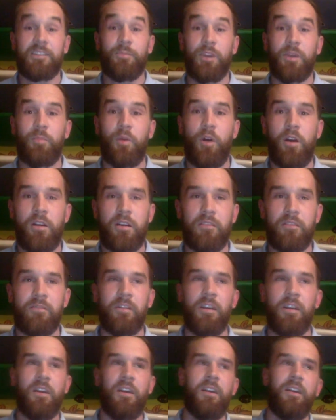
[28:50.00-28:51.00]
thing to be a part
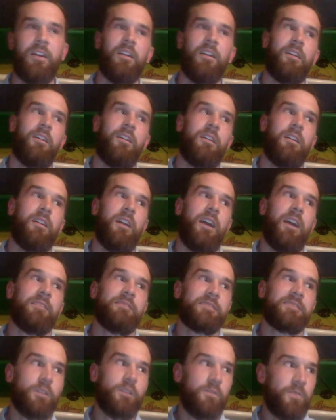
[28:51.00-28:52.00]
of.
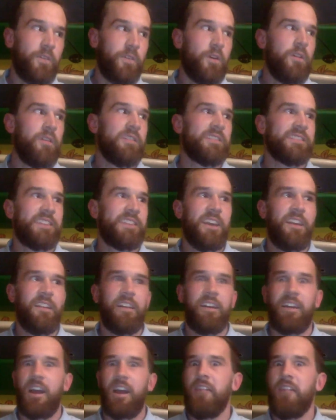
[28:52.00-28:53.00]
And so for her to
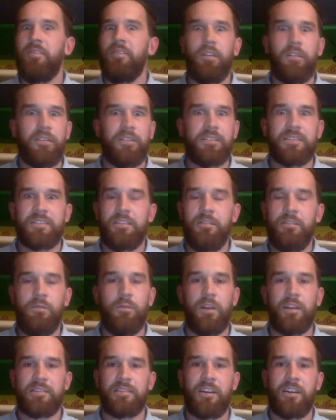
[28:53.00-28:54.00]
say, like, I feel this
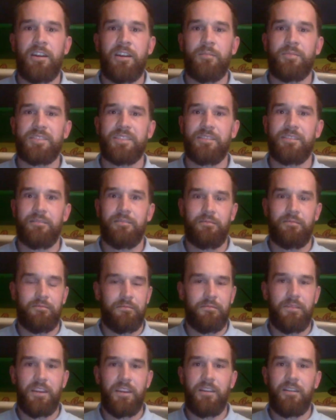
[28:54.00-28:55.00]
too at times, and
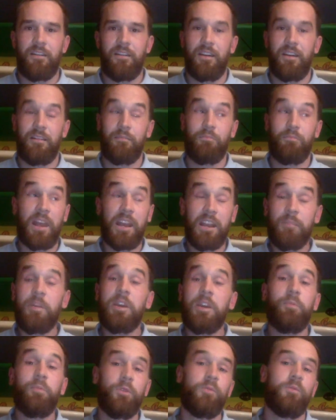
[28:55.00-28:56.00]

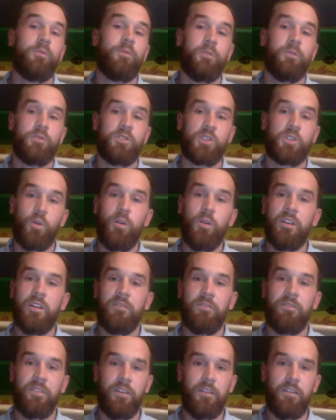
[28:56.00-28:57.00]
many people who
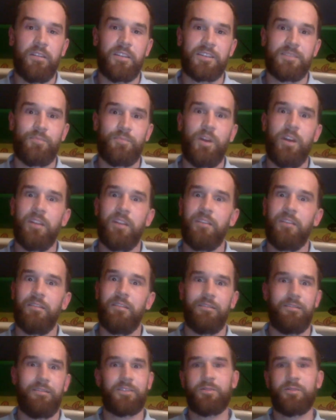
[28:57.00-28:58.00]
join feel this, but
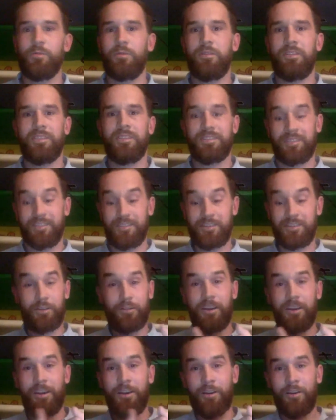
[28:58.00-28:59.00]
the truth is you're
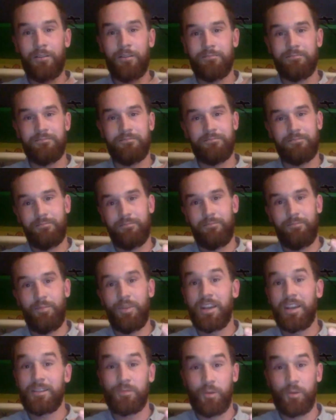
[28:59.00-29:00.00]
here
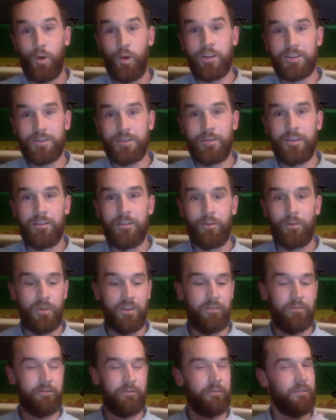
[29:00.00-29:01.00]
because we want you here.
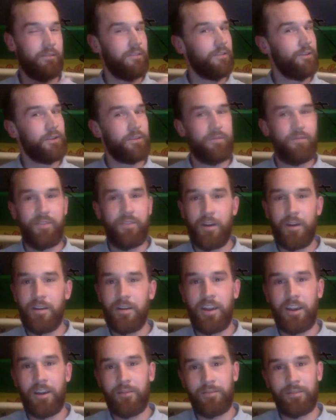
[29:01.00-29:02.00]
We've looked very
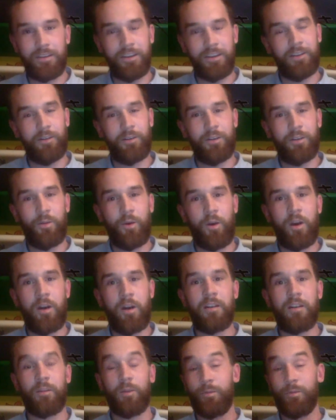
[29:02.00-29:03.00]
carefully at who you are,
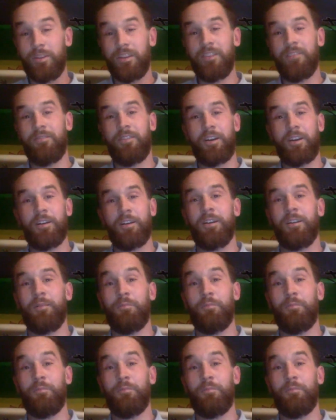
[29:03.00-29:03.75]
and we believe very